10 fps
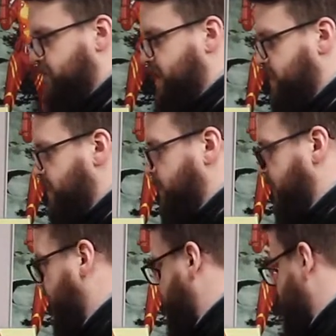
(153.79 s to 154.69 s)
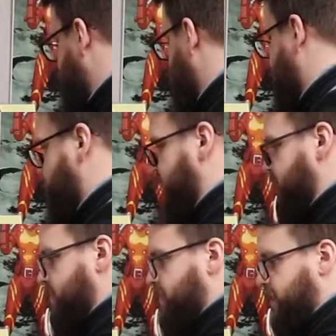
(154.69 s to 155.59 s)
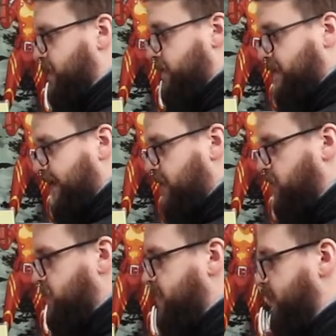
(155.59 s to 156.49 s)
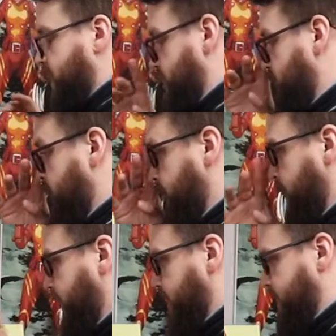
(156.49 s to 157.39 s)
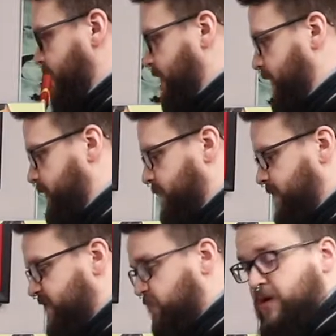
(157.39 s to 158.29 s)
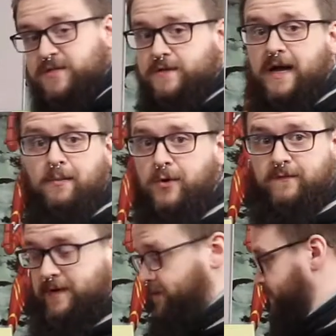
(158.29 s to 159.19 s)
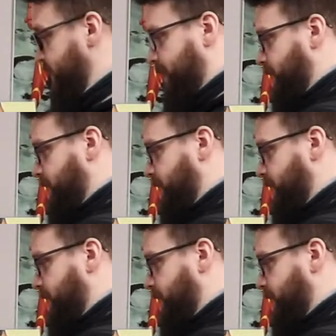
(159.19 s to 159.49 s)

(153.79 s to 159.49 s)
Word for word: three boxes. They're clearly labeled and uh, these books are not moving. They're not